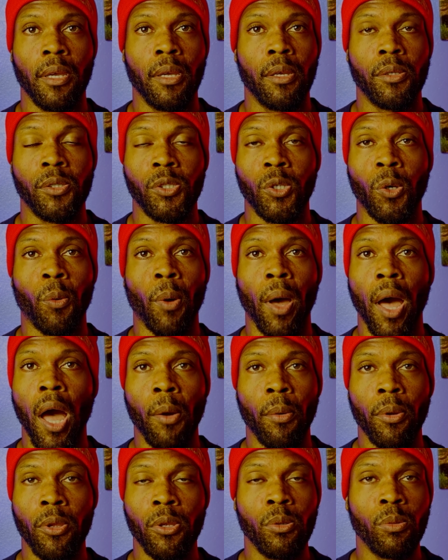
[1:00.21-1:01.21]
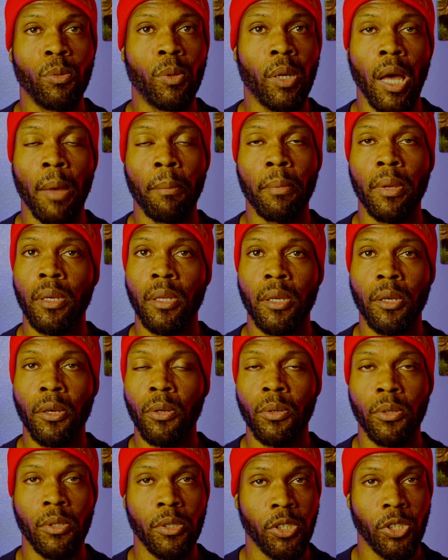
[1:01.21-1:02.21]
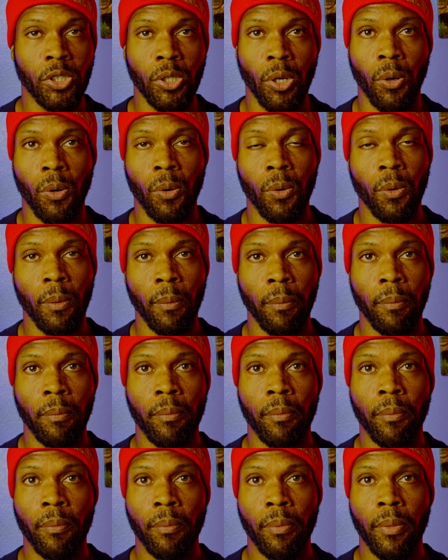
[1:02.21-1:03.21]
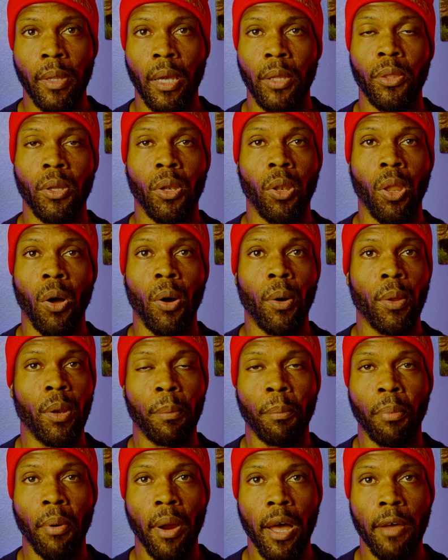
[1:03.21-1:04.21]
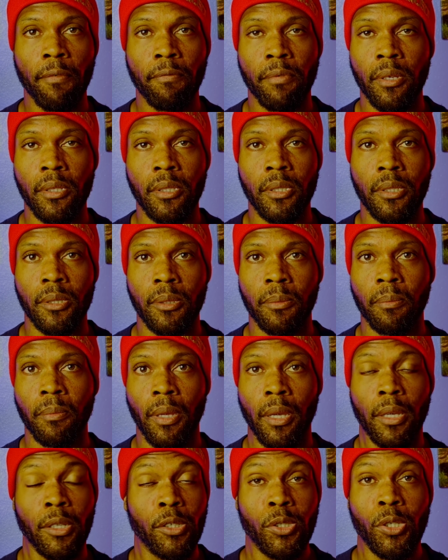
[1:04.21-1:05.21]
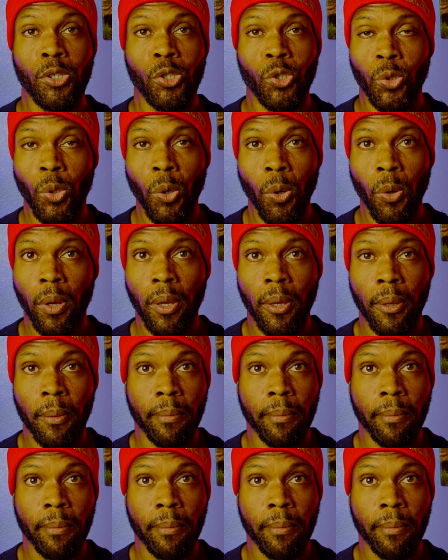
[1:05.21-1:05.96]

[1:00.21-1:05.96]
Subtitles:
So how are you coming here to show that the law and the prophets is destroyed?